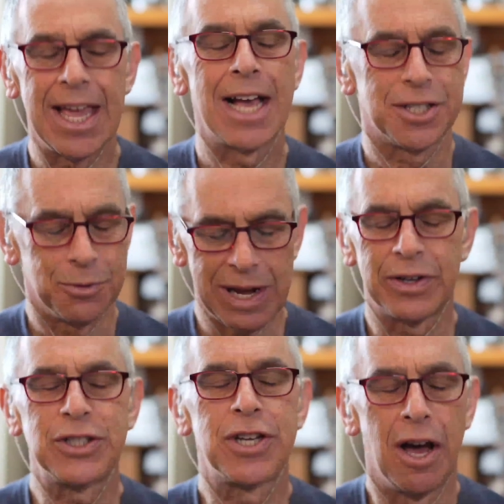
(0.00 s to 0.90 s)
Yes, in the Bay Area. We
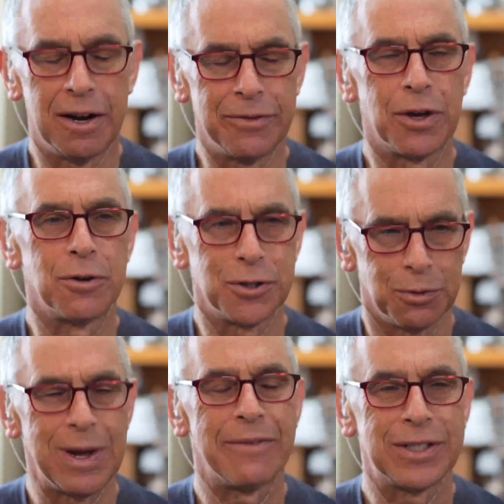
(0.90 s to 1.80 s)
have a ton of those.
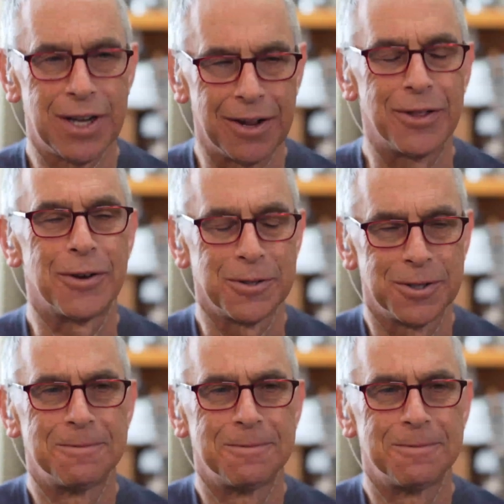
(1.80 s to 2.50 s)
We have a ton of those.